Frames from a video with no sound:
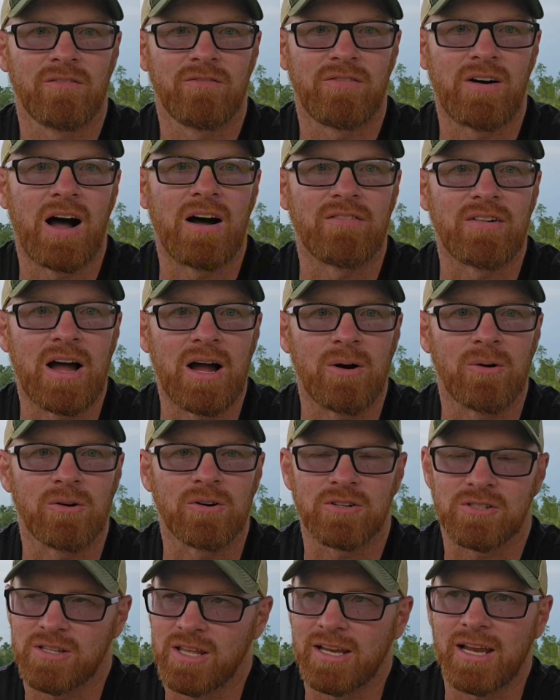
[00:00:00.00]
5
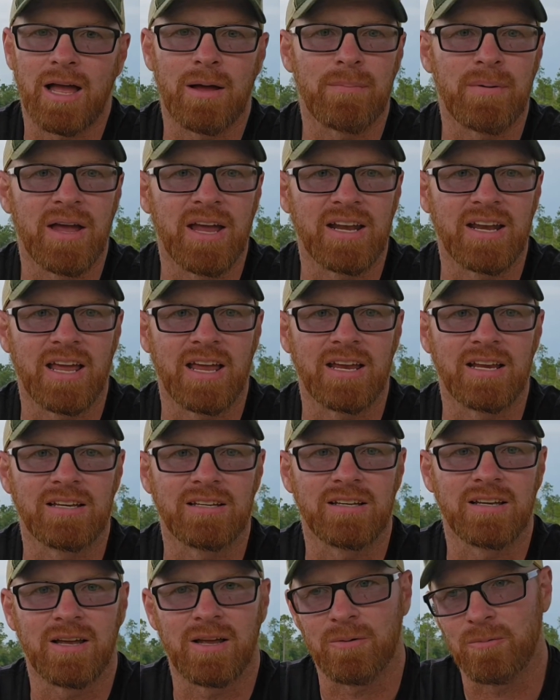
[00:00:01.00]
hours, they got paid
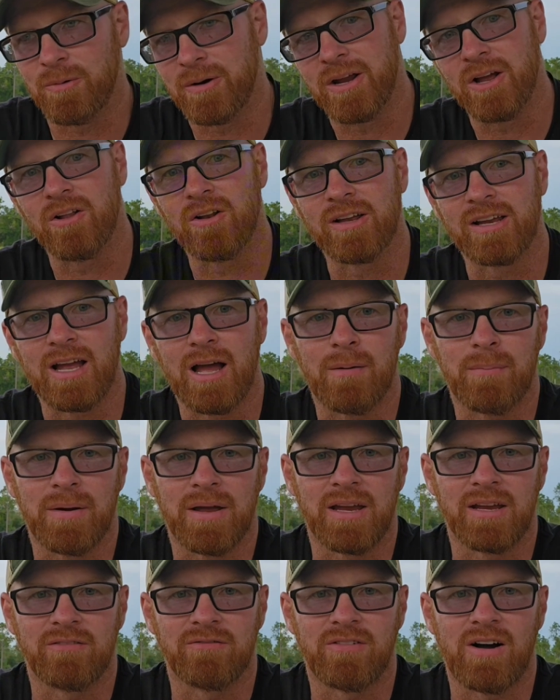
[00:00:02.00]
8, and we only got
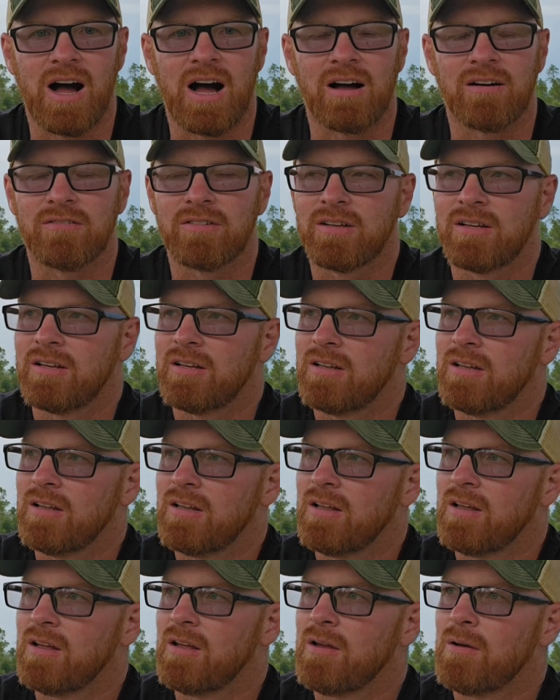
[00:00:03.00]
paid 5.
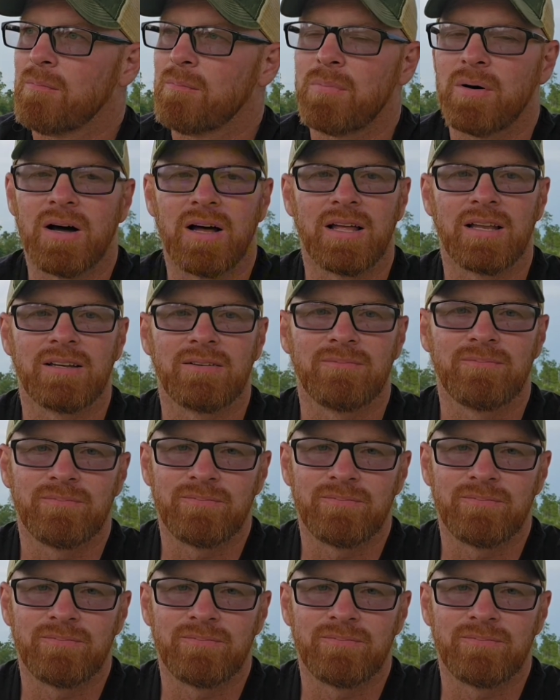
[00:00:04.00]
But